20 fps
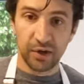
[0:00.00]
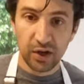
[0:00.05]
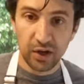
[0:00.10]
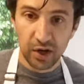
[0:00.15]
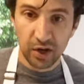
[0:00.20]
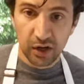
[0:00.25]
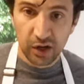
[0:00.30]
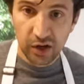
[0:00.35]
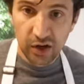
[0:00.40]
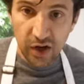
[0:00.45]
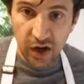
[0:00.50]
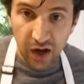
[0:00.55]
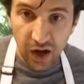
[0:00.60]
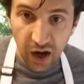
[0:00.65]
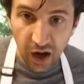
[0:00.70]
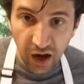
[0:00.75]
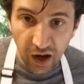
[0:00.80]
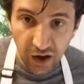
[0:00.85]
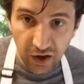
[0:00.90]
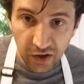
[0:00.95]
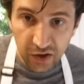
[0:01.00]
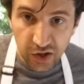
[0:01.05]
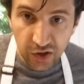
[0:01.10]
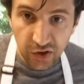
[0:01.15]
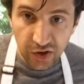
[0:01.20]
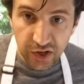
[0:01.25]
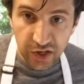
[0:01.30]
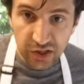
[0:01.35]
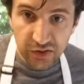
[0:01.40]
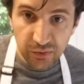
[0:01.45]
Uh, greetings from
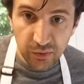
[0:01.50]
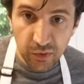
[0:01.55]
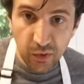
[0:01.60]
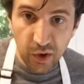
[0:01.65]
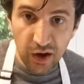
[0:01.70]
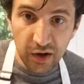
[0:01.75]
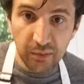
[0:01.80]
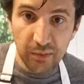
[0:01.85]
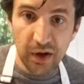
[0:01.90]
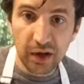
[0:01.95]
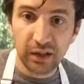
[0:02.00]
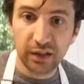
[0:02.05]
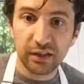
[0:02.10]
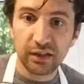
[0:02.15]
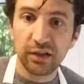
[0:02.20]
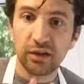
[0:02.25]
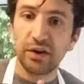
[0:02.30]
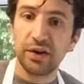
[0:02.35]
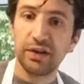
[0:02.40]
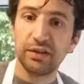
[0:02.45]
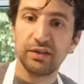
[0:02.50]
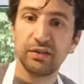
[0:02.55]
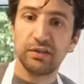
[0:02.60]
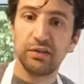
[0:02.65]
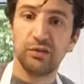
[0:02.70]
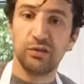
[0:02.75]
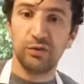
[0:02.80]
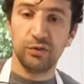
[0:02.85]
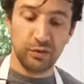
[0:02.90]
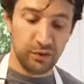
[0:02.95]
Guatemala. Greetings to you as
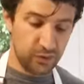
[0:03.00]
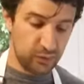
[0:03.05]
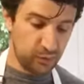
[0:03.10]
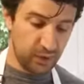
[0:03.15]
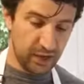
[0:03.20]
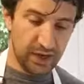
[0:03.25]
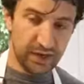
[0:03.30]
well.